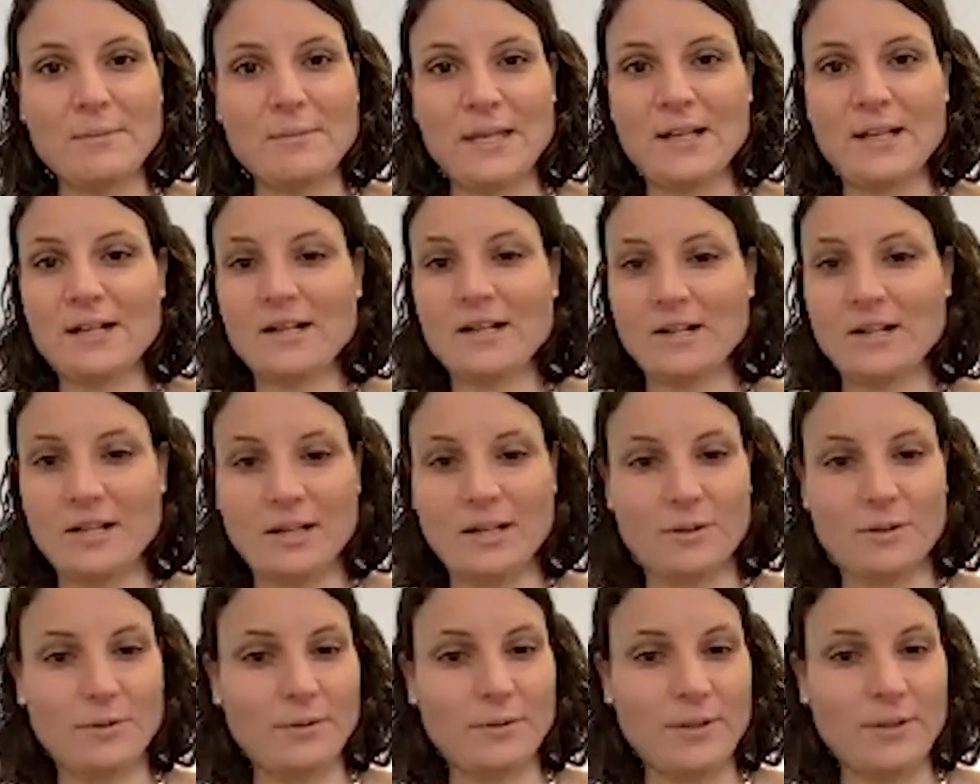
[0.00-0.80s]

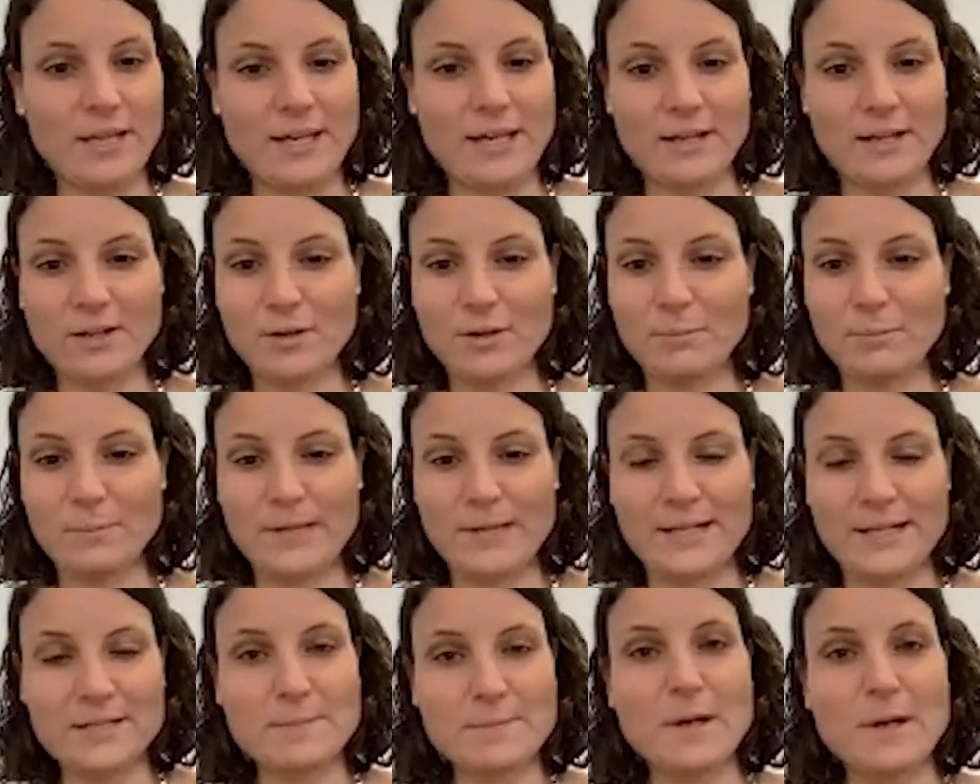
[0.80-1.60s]
including all their
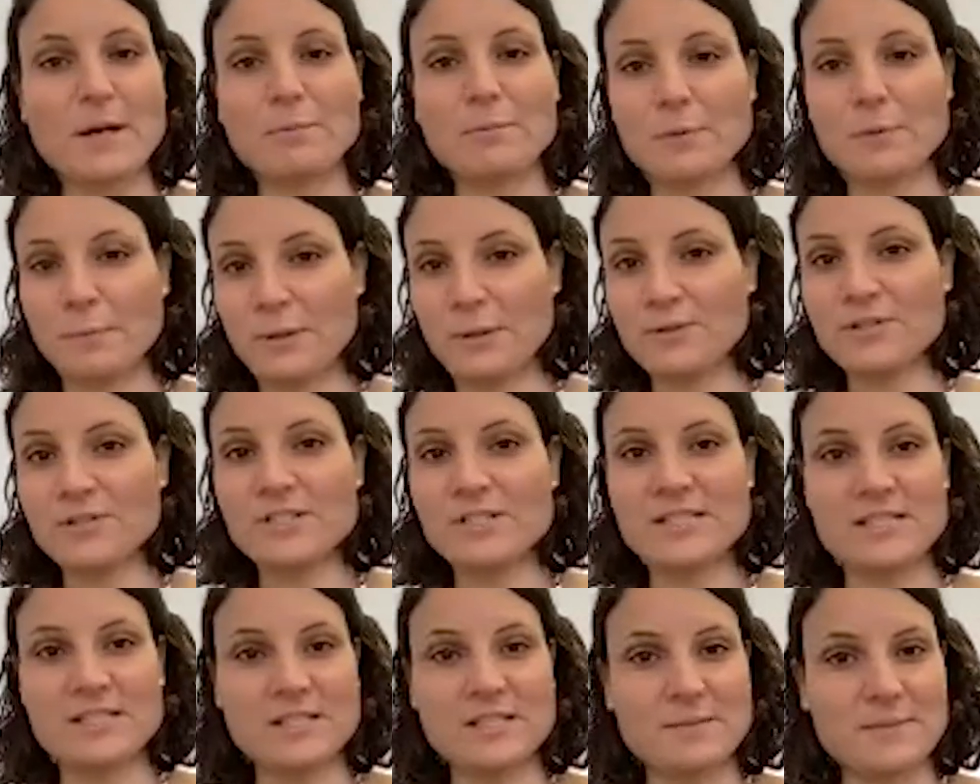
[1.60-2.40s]
complex power and
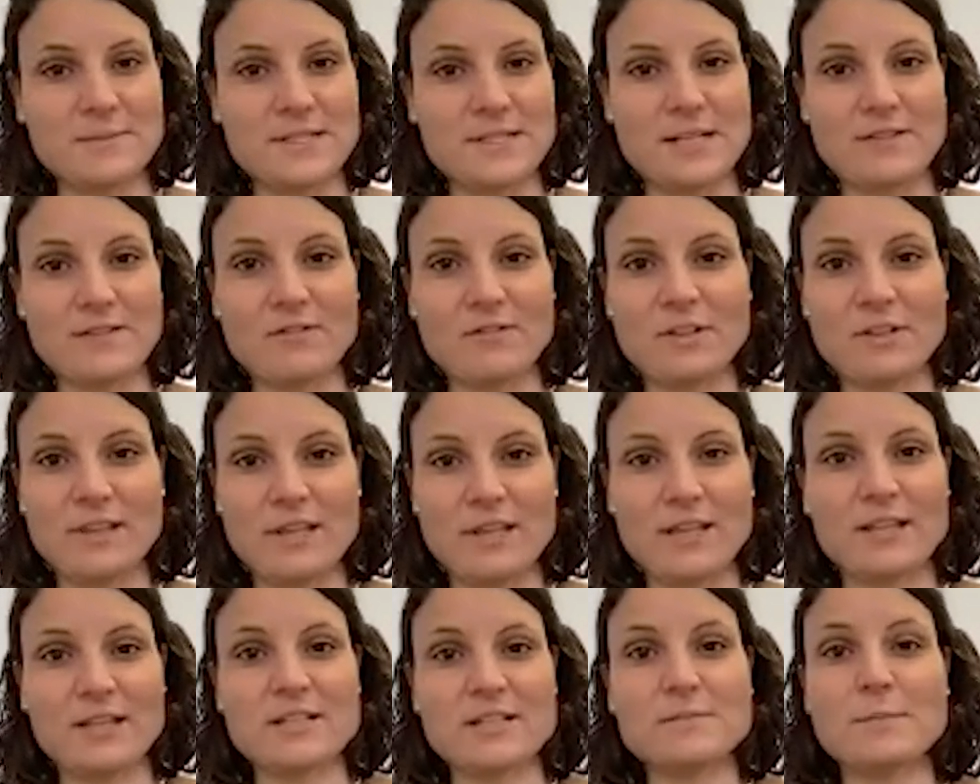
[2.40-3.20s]
propulsion systems and
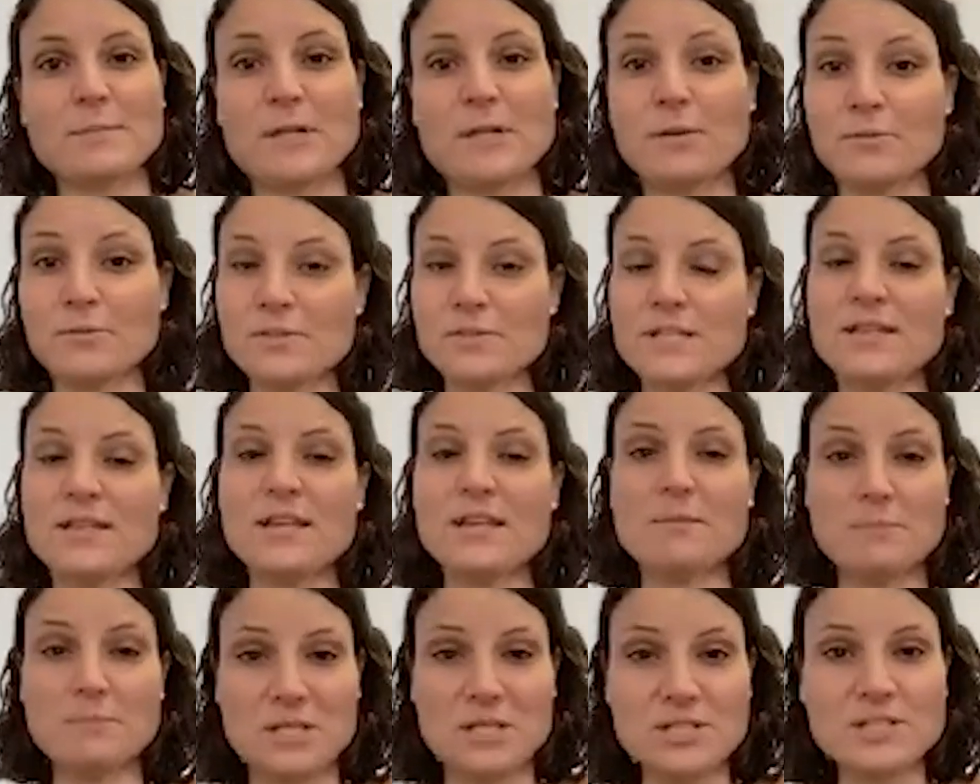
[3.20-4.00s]
everything else, but also
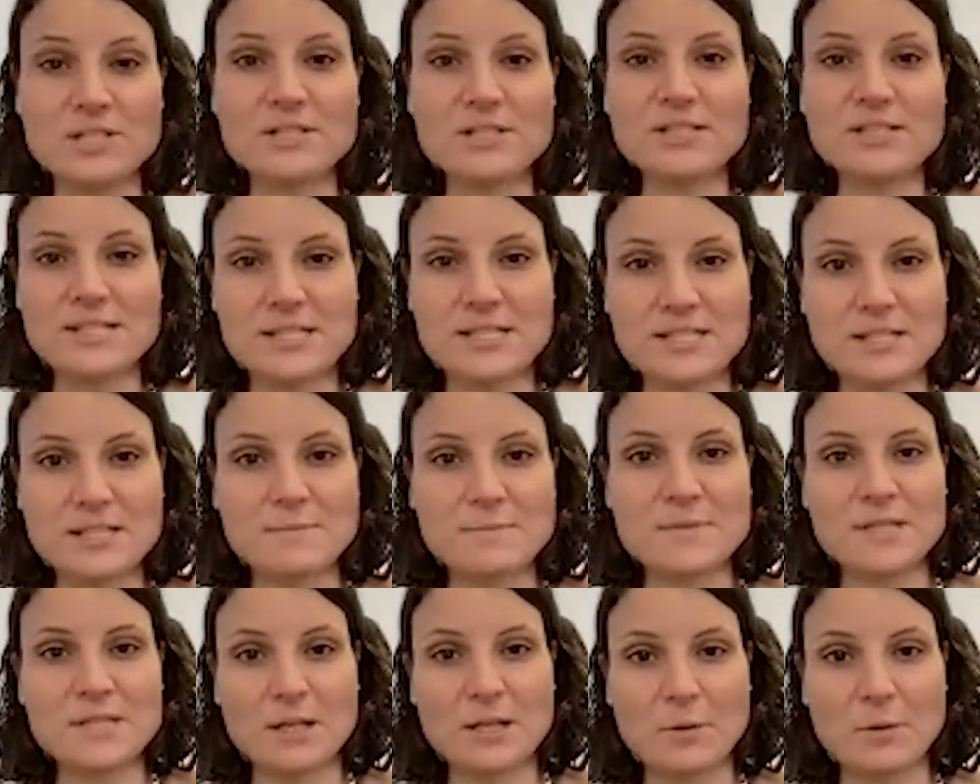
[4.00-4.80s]
their mission
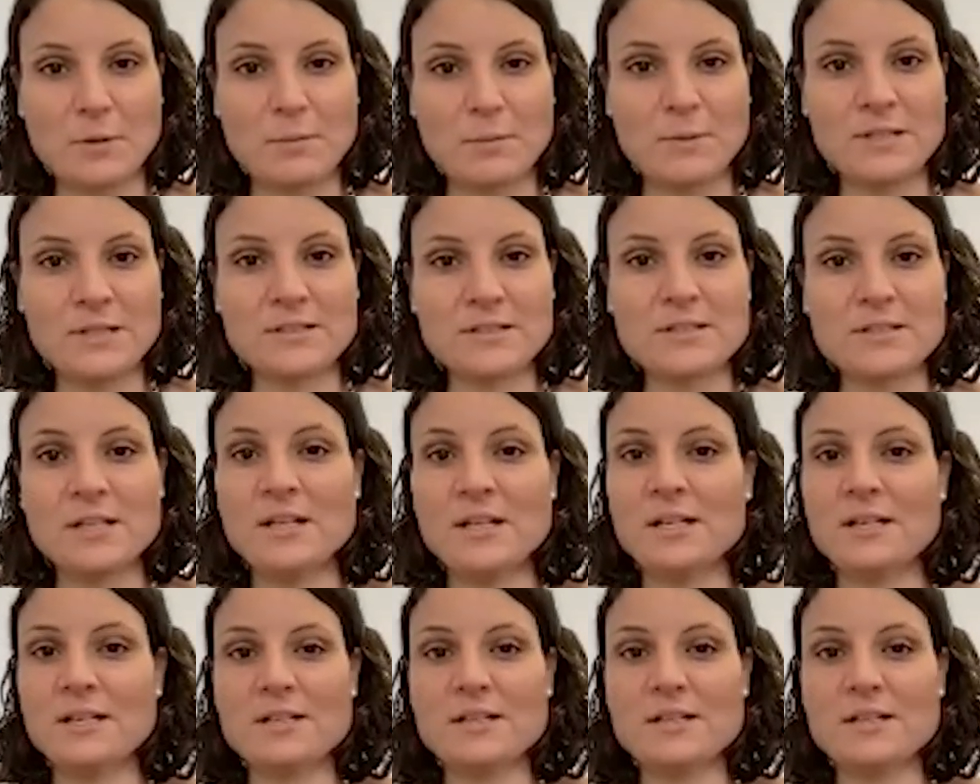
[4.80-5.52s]
systems equipment.